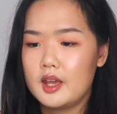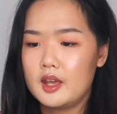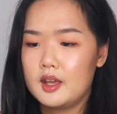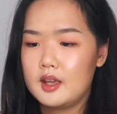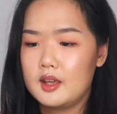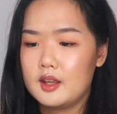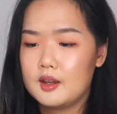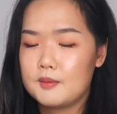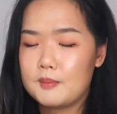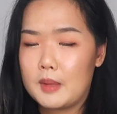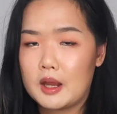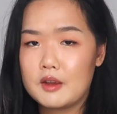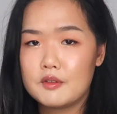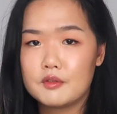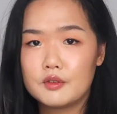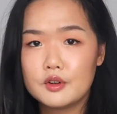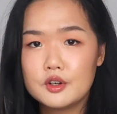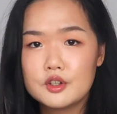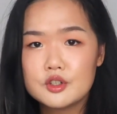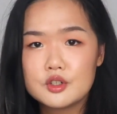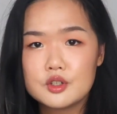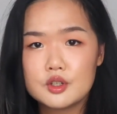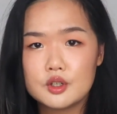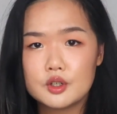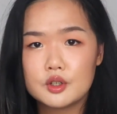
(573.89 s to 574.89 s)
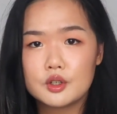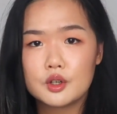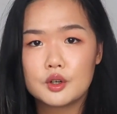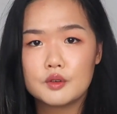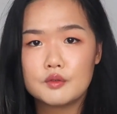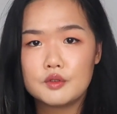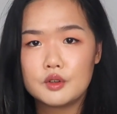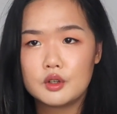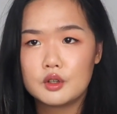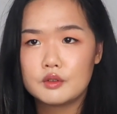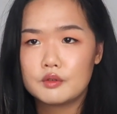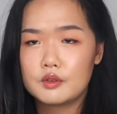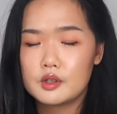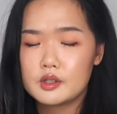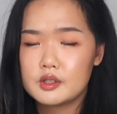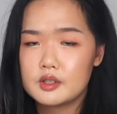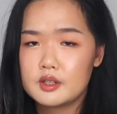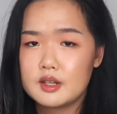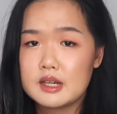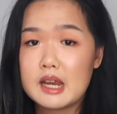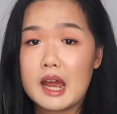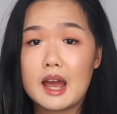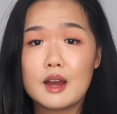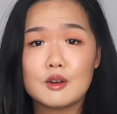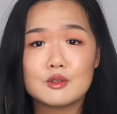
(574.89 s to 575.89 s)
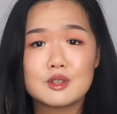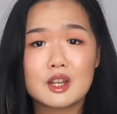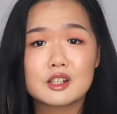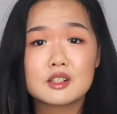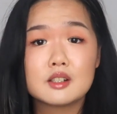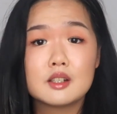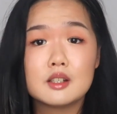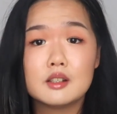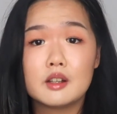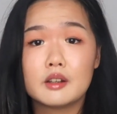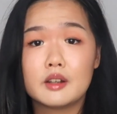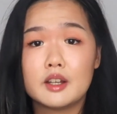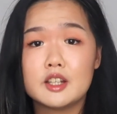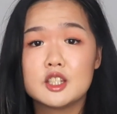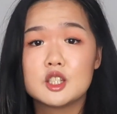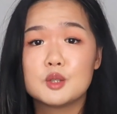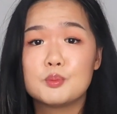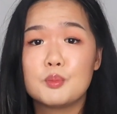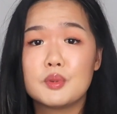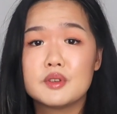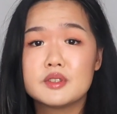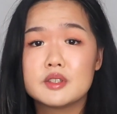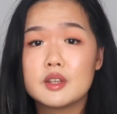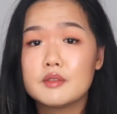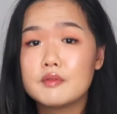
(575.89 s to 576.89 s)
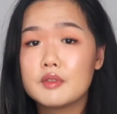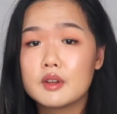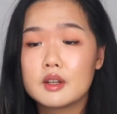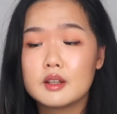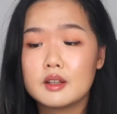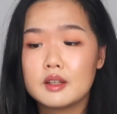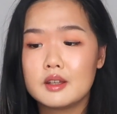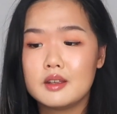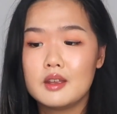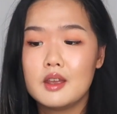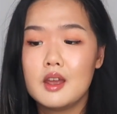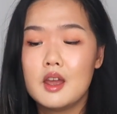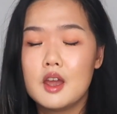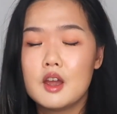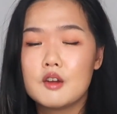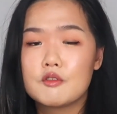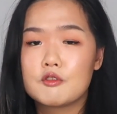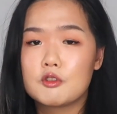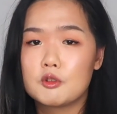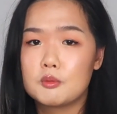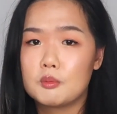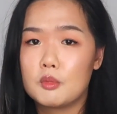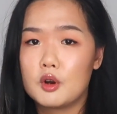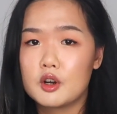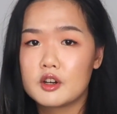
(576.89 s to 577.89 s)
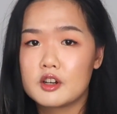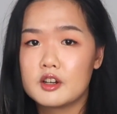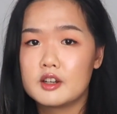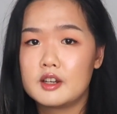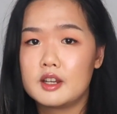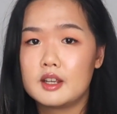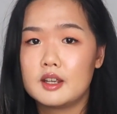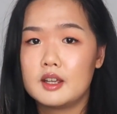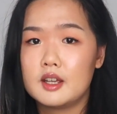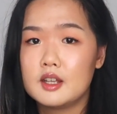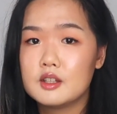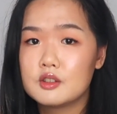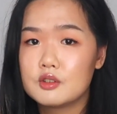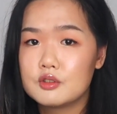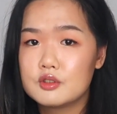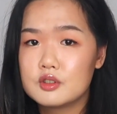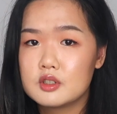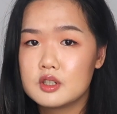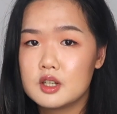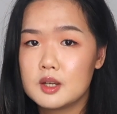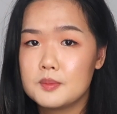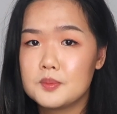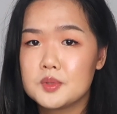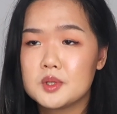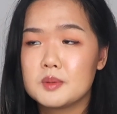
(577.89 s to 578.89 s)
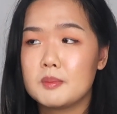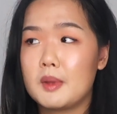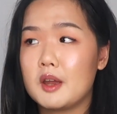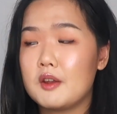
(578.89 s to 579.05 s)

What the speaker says: In my first year of university, I was actually looking specifically for marketing internships.